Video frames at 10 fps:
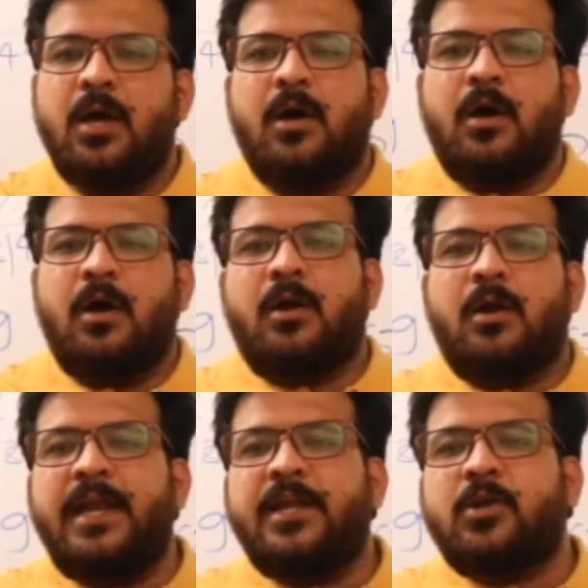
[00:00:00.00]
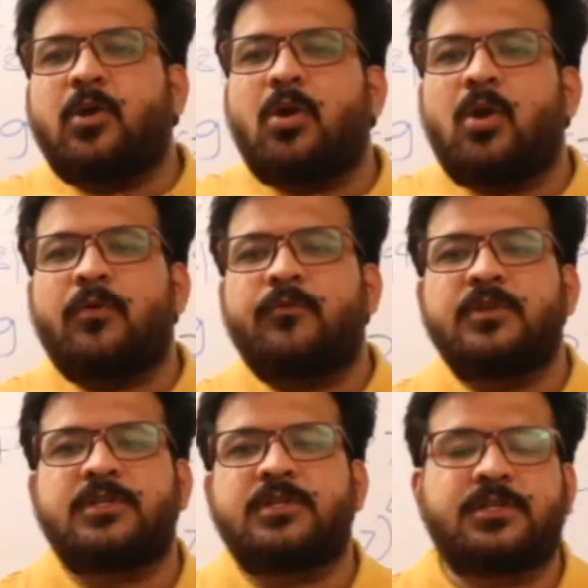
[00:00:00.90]
right corner of
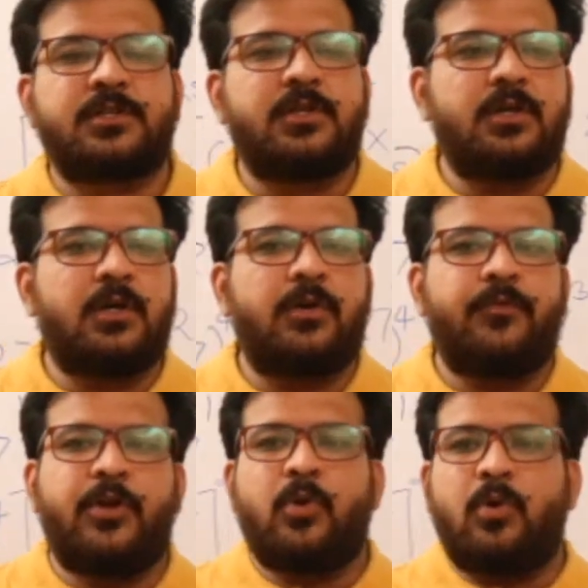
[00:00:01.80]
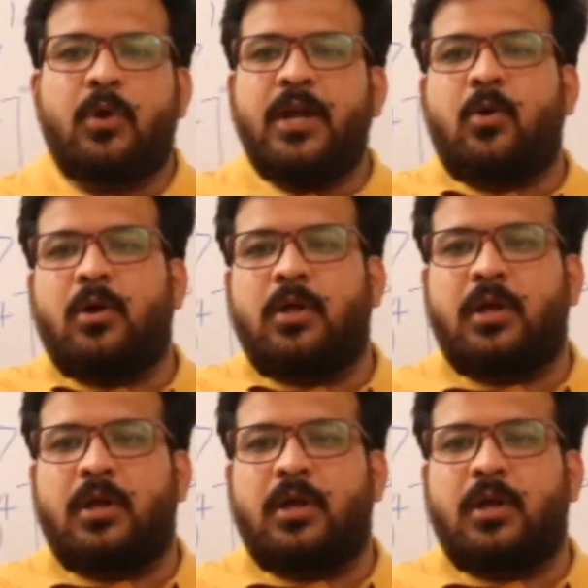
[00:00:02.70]
this video, right corner.